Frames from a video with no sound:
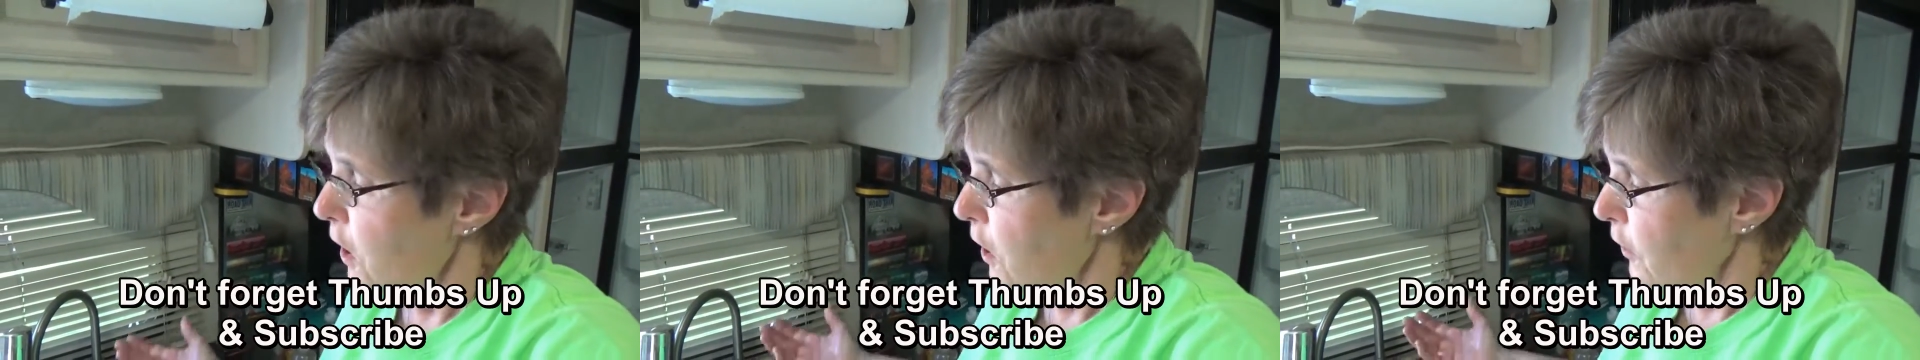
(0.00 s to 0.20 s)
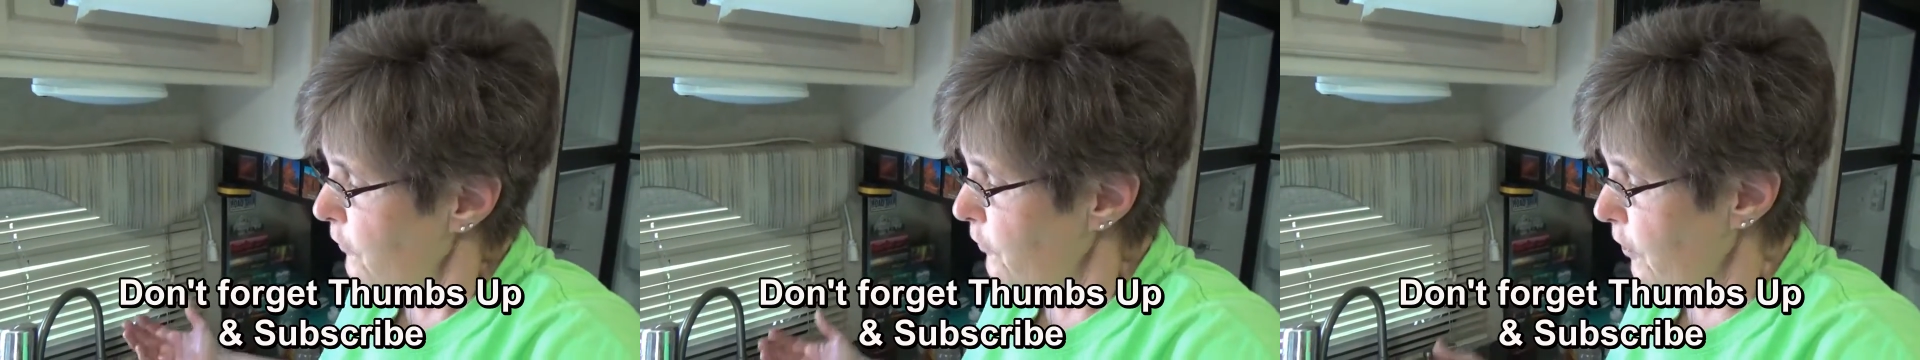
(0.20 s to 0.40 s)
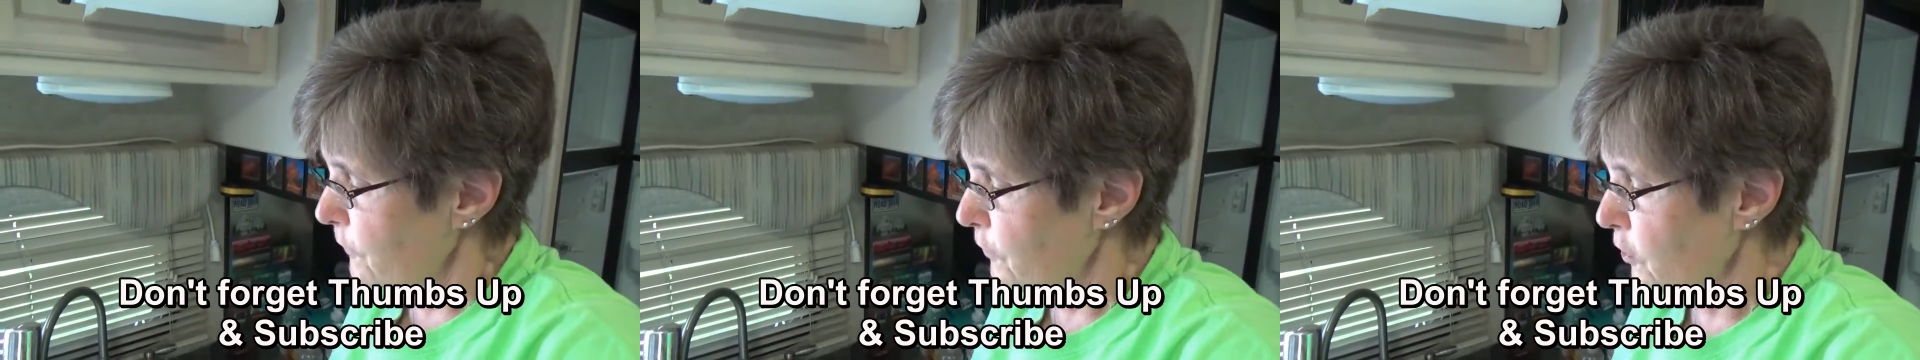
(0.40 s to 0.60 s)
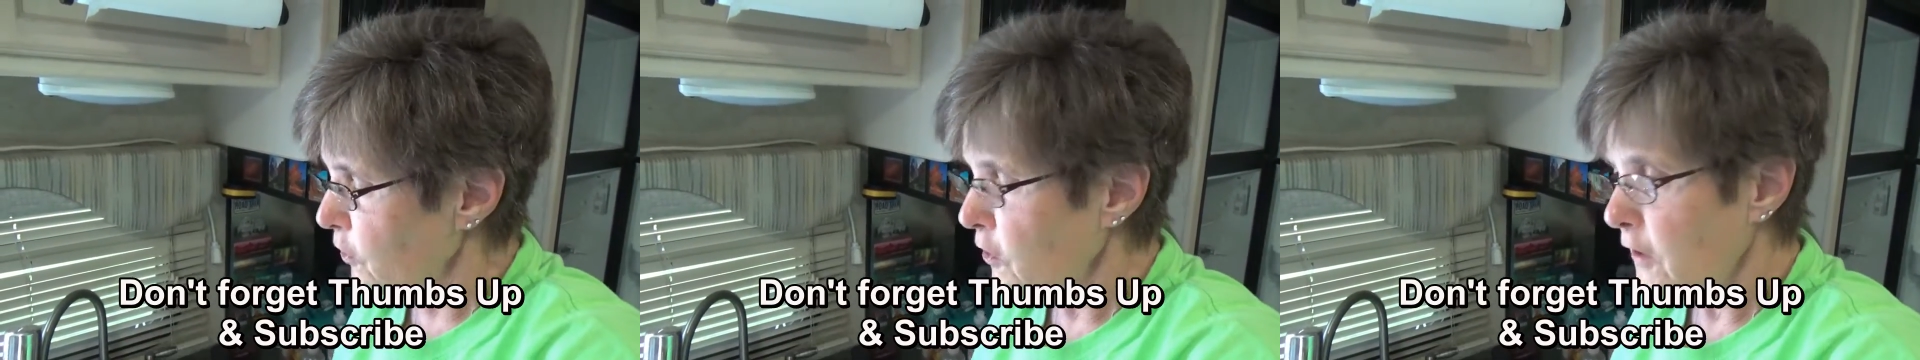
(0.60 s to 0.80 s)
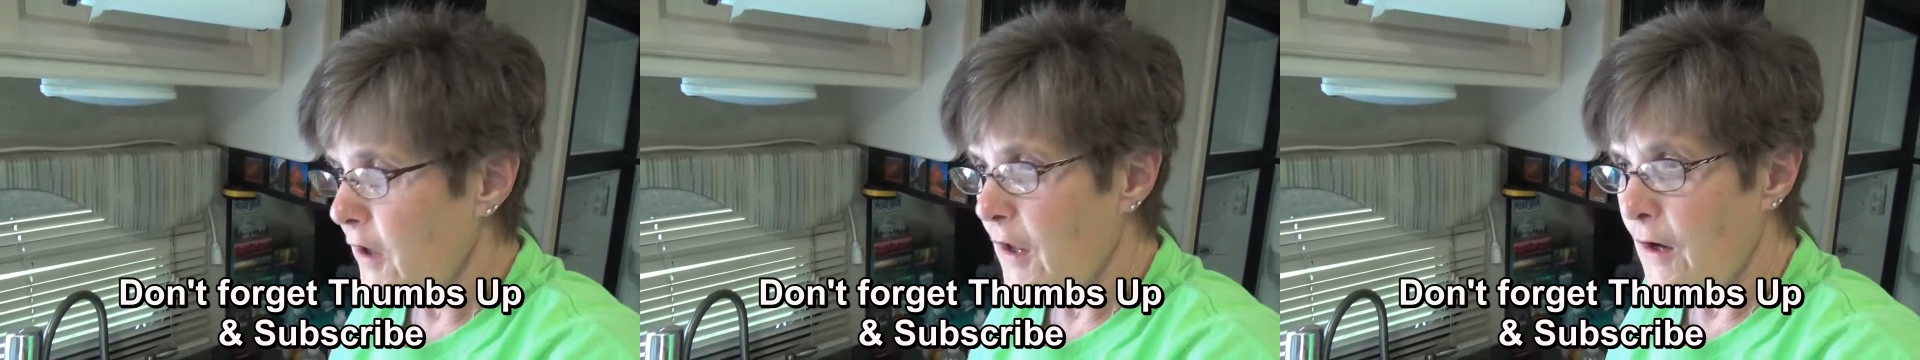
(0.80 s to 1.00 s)
So if you're
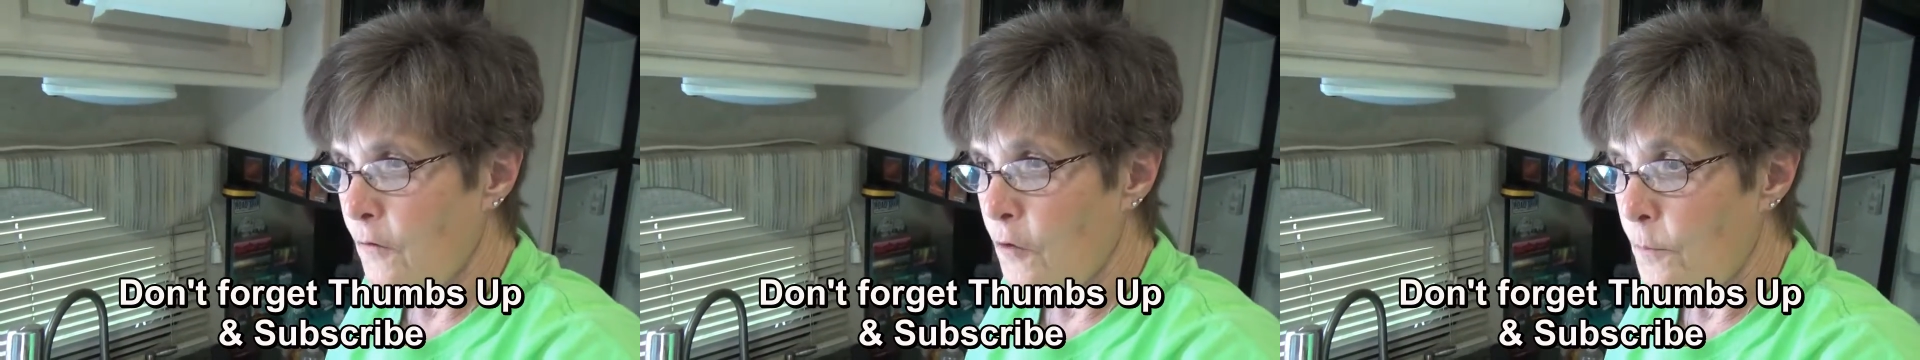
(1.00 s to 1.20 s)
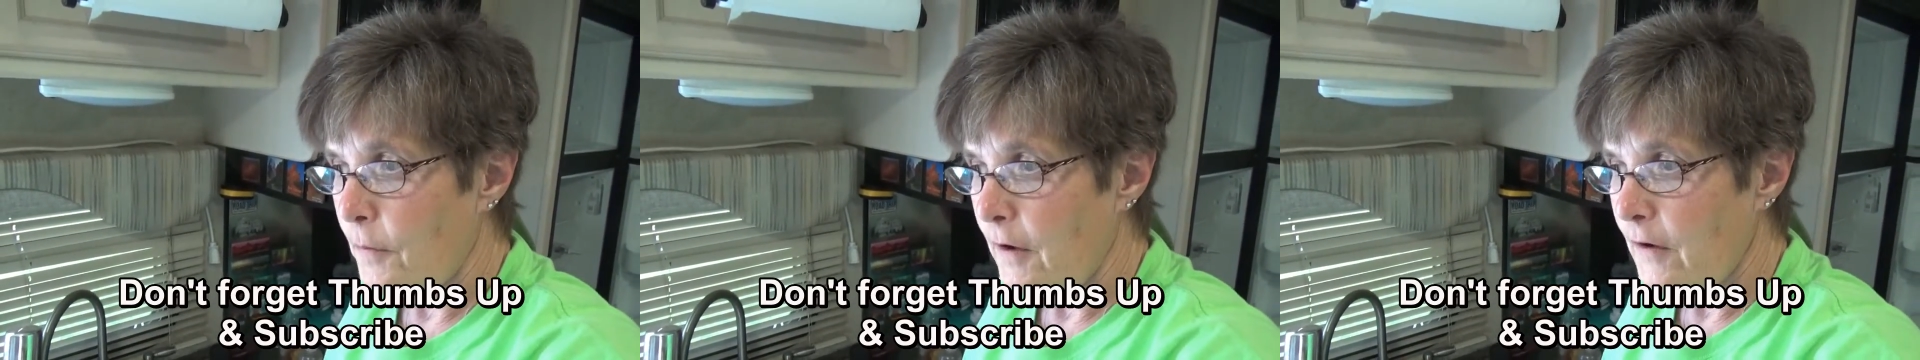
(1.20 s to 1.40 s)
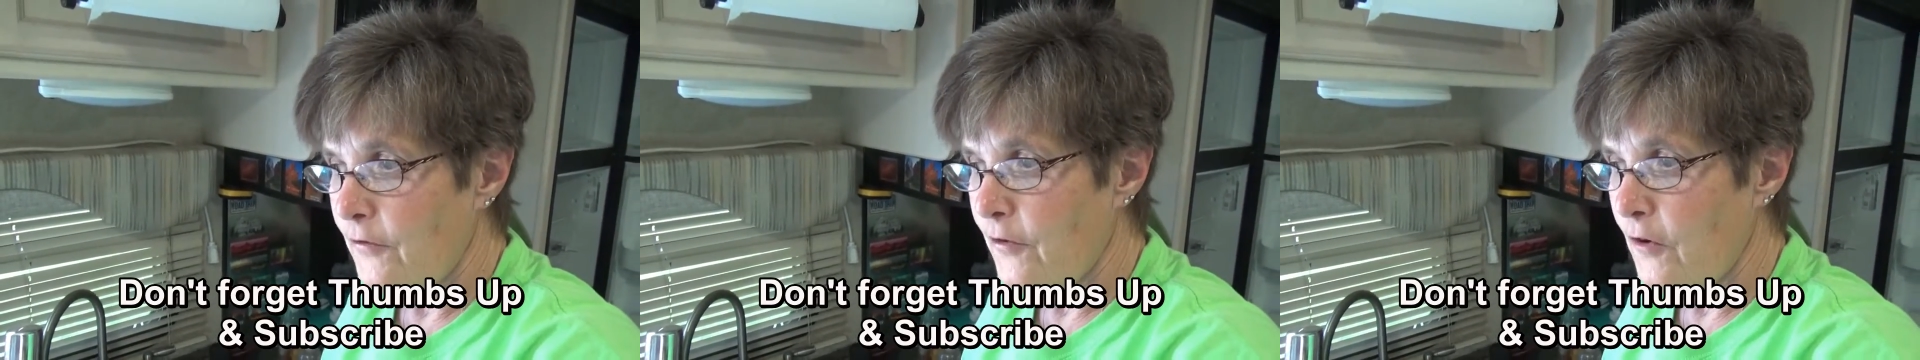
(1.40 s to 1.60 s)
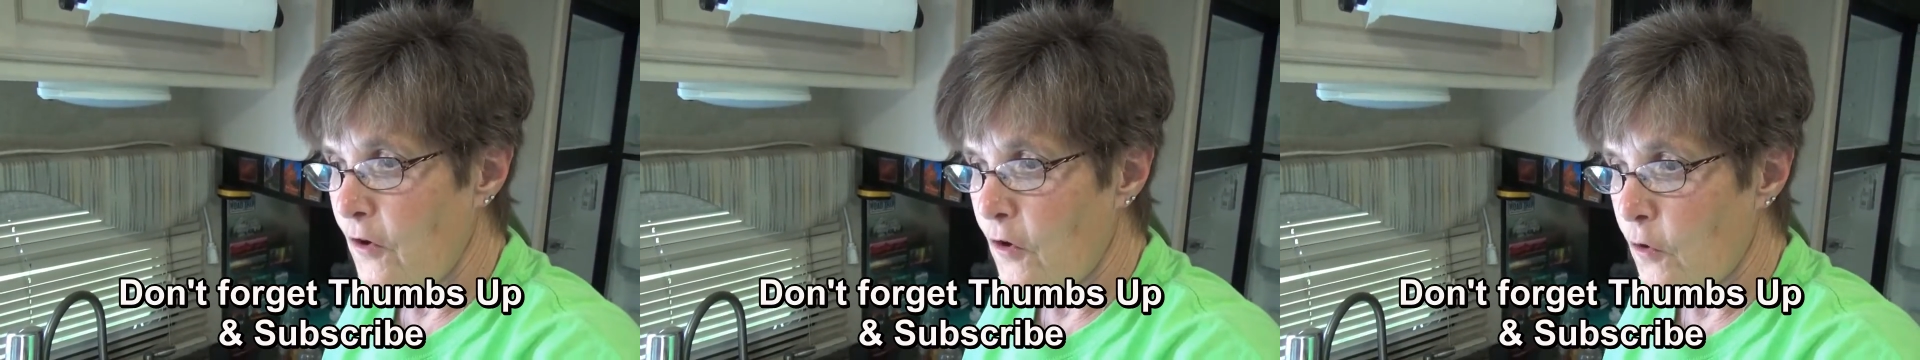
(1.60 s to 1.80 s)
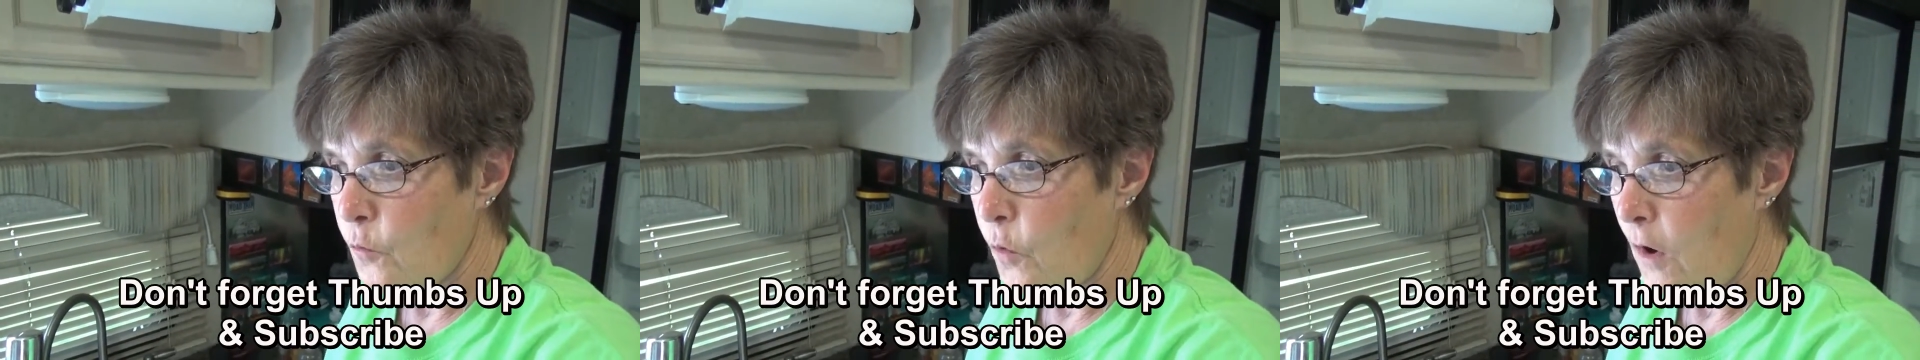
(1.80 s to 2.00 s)
looking at replacing
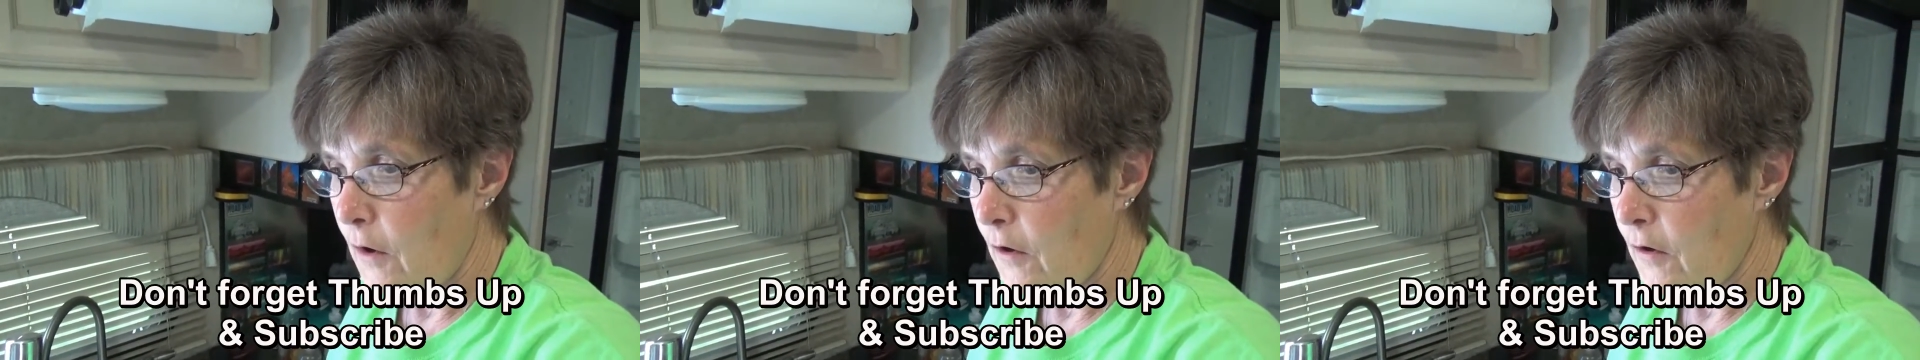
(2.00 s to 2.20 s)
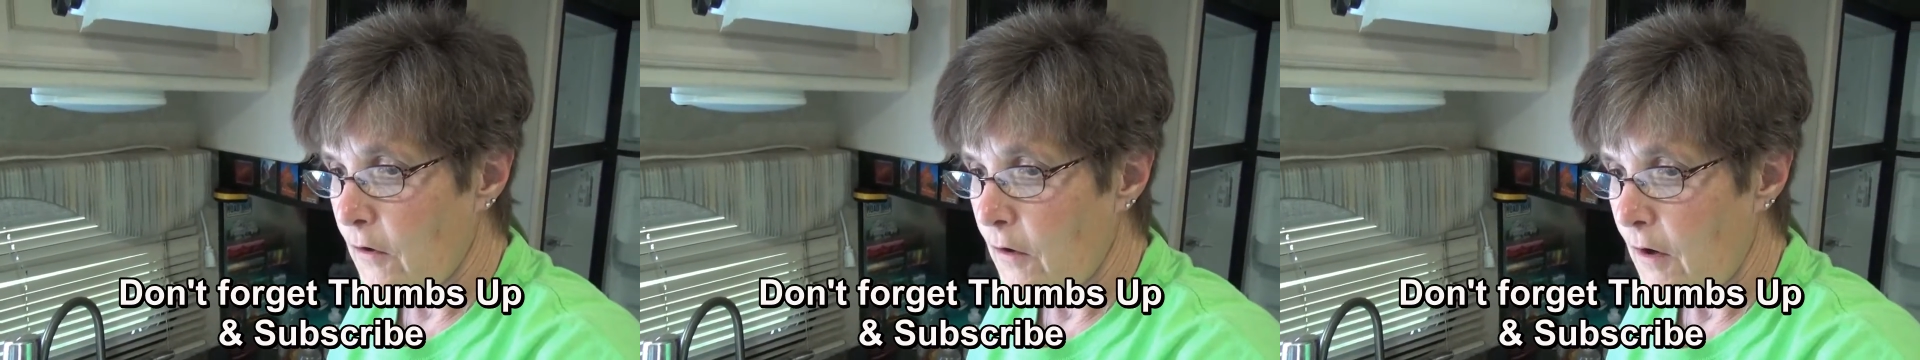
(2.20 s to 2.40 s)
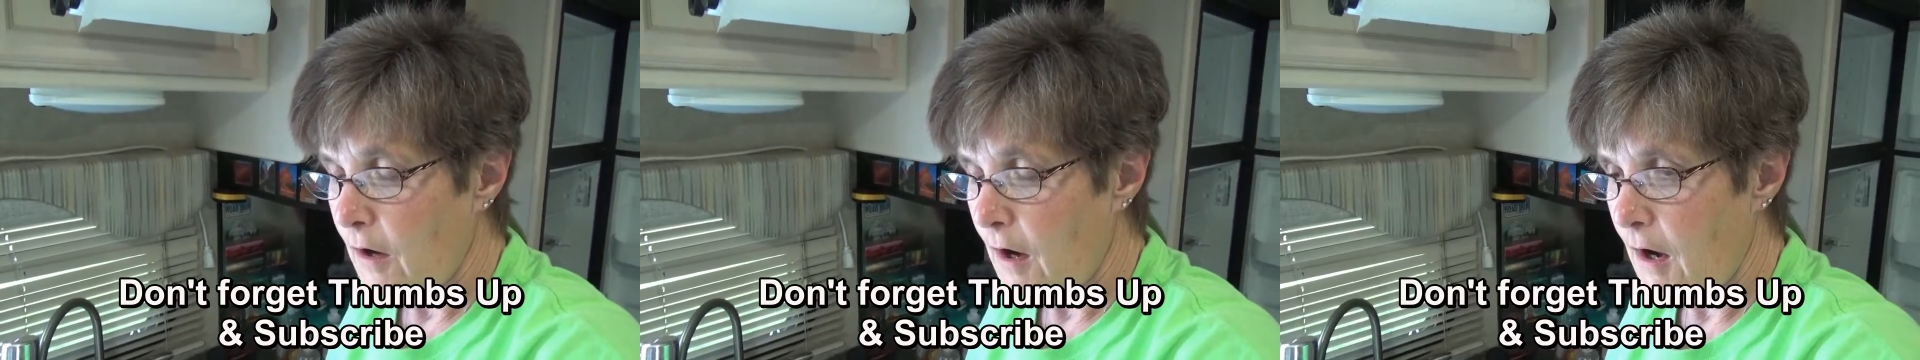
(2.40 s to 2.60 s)
your water